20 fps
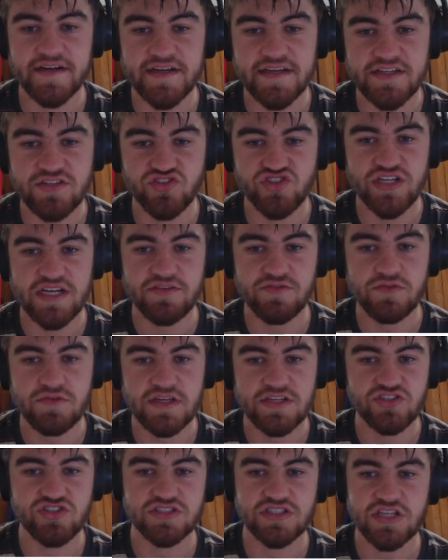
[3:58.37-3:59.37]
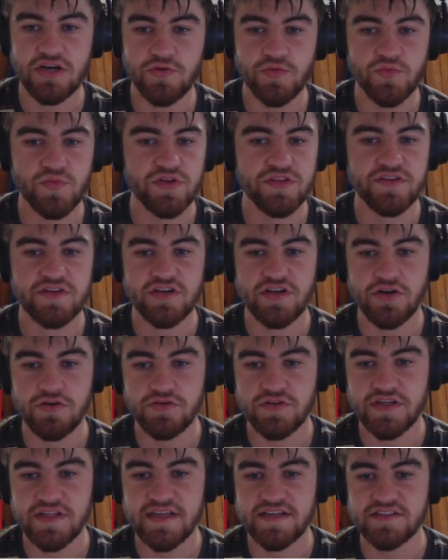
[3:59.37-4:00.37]
in general and just going with De
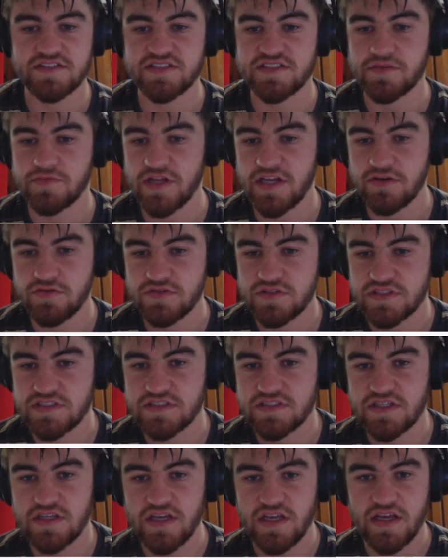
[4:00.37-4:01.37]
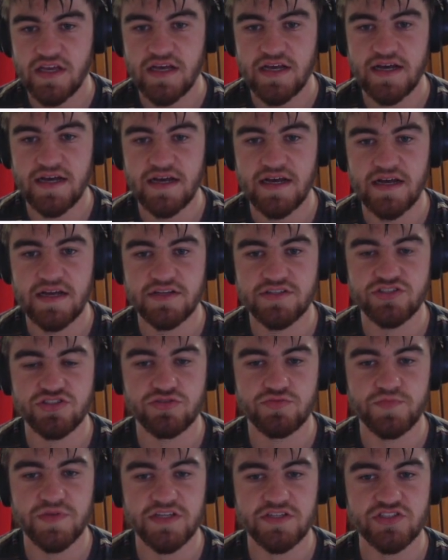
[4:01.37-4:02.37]
Koning and someone else
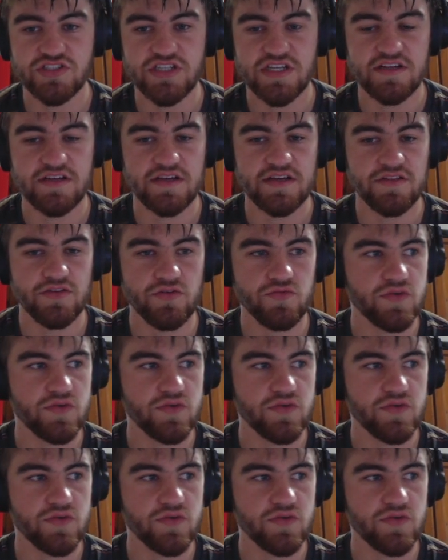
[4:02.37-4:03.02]
to pinch hit in the